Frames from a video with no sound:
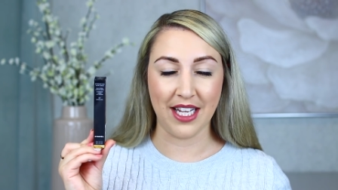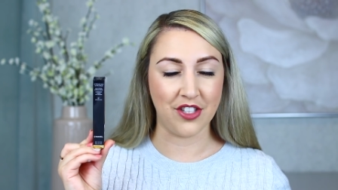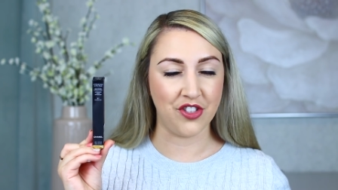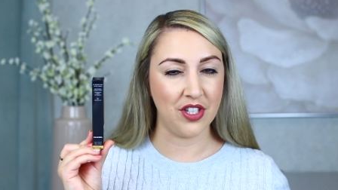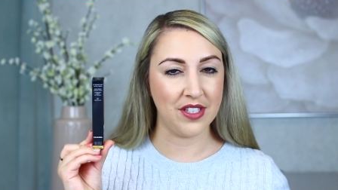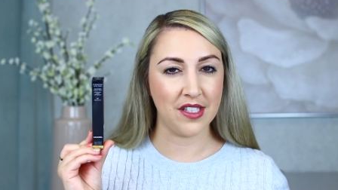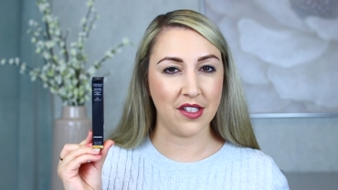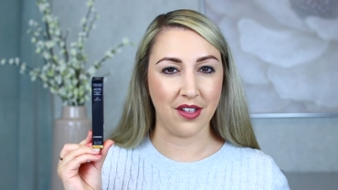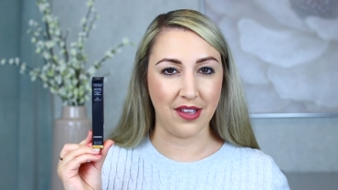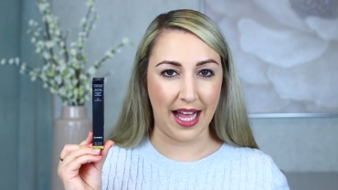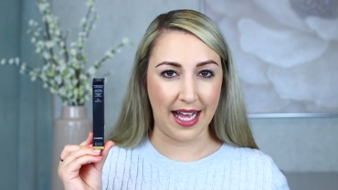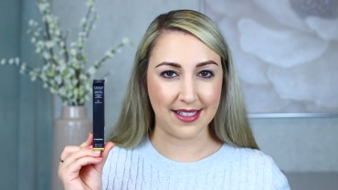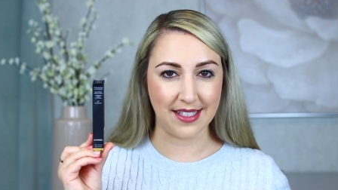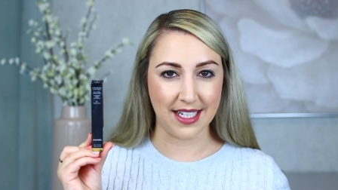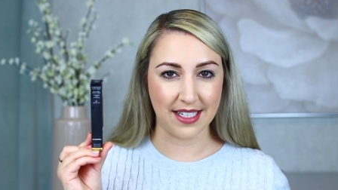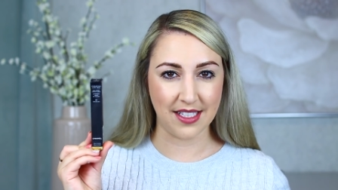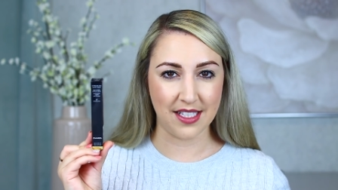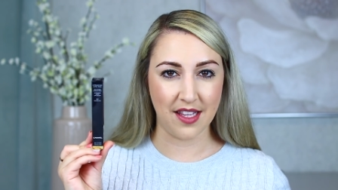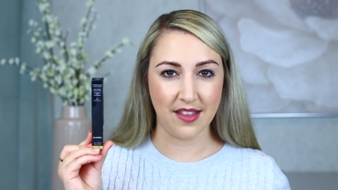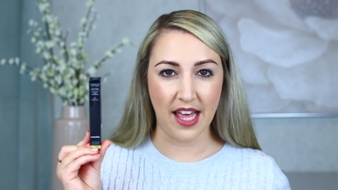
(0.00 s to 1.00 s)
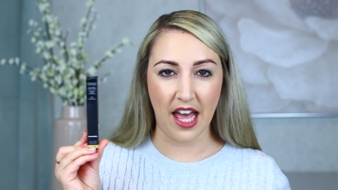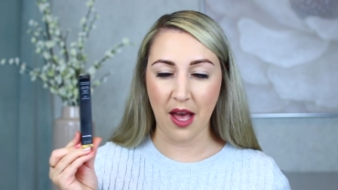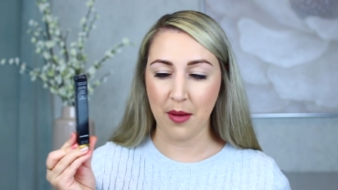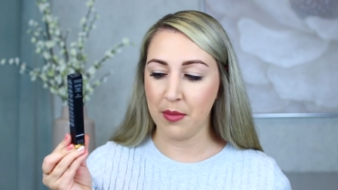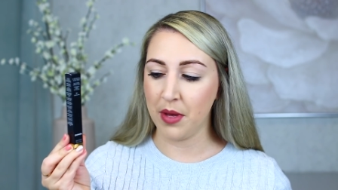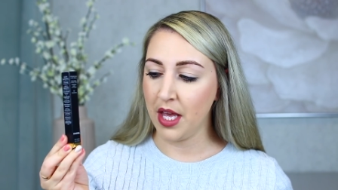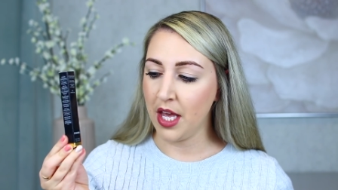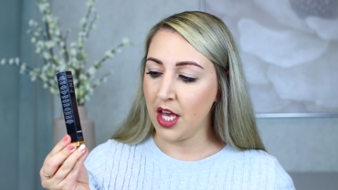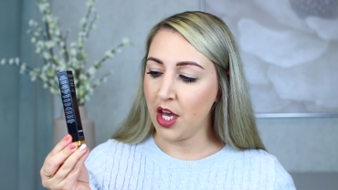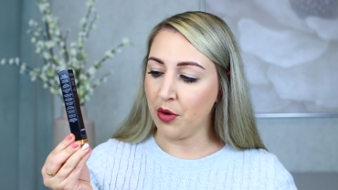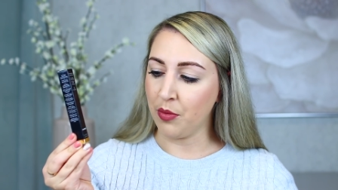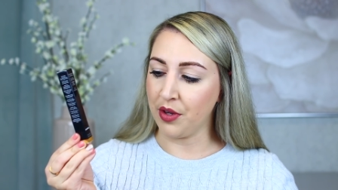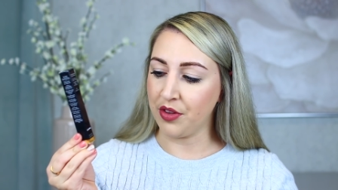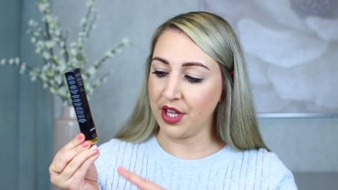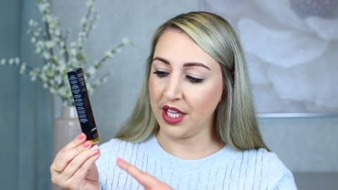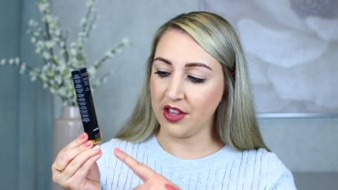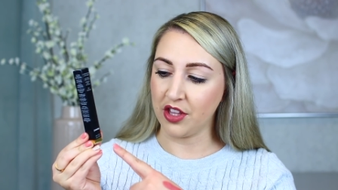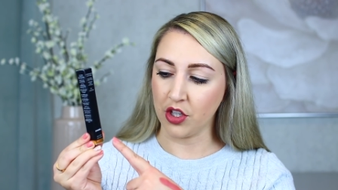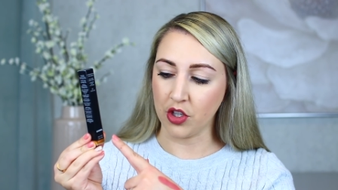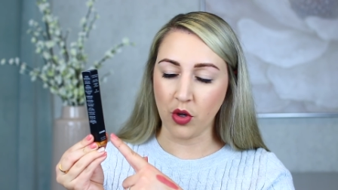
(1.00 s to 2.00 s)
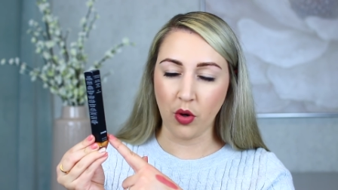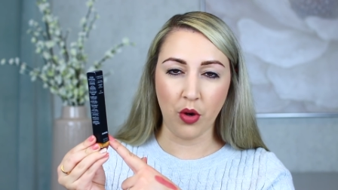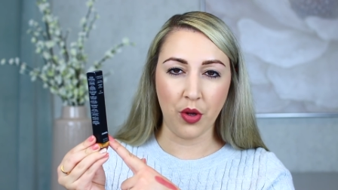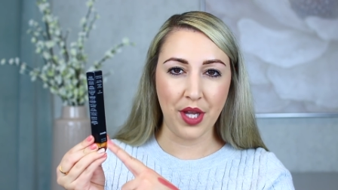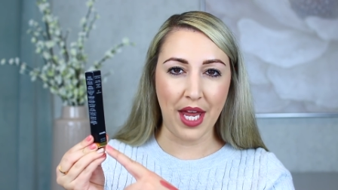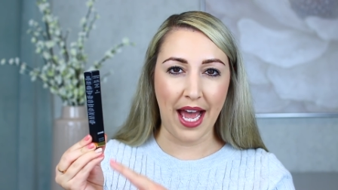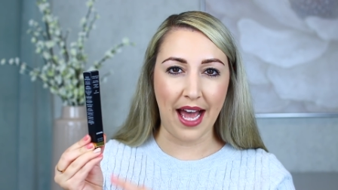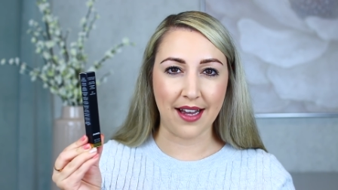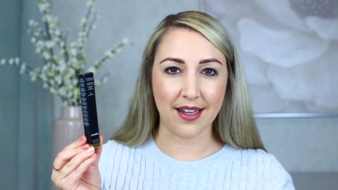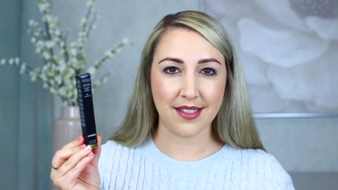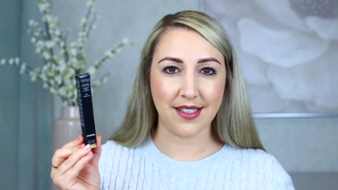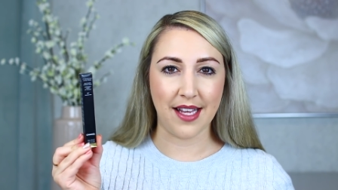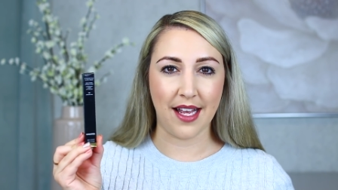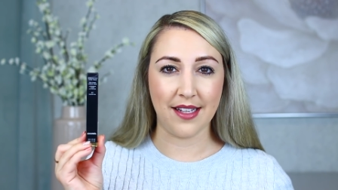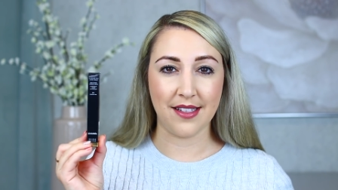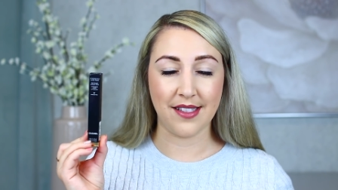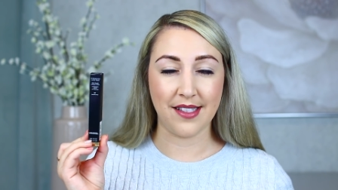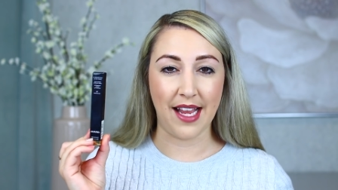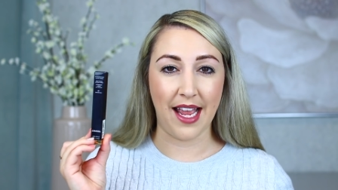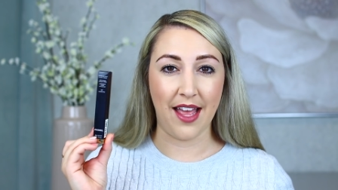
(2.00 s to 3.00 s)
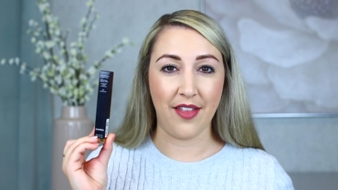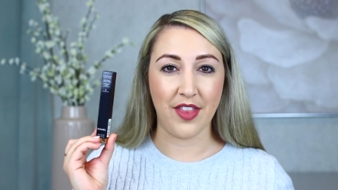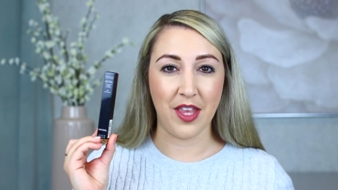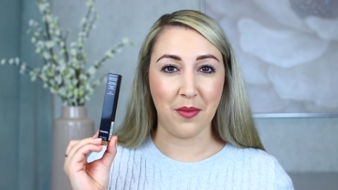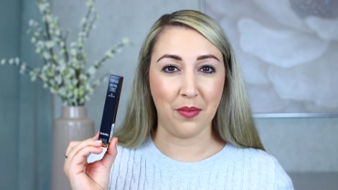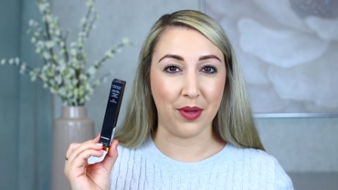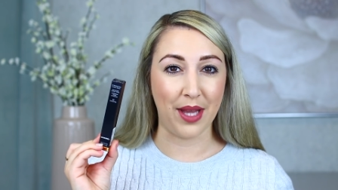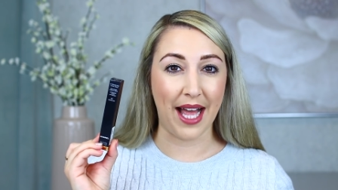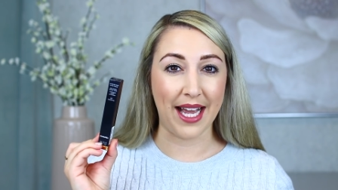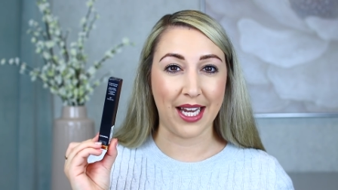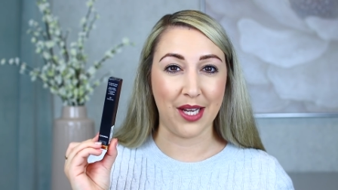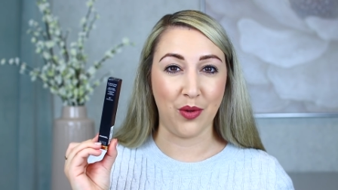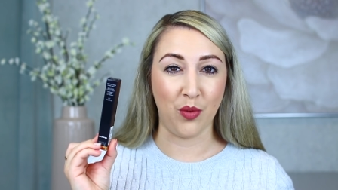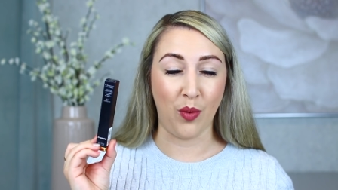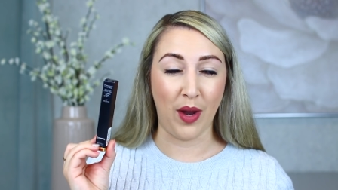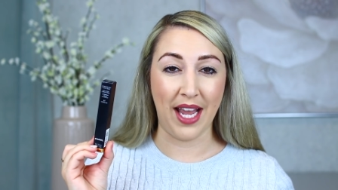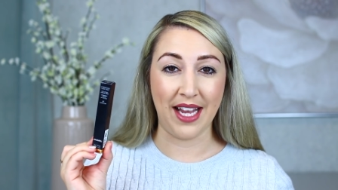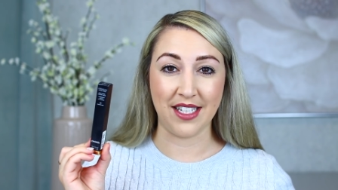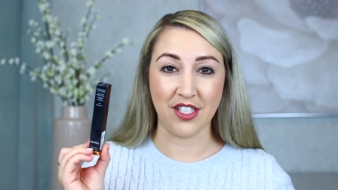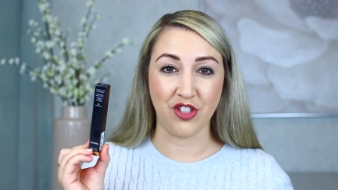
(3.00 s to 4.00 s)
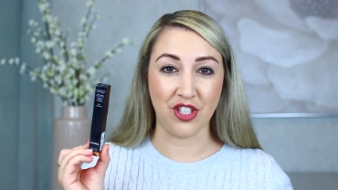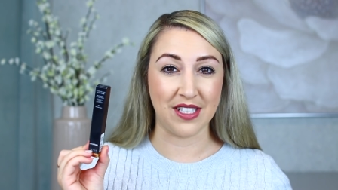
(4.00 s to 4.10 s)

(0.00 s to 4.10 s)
It's just classic to them, with like the gold accents and the black and white,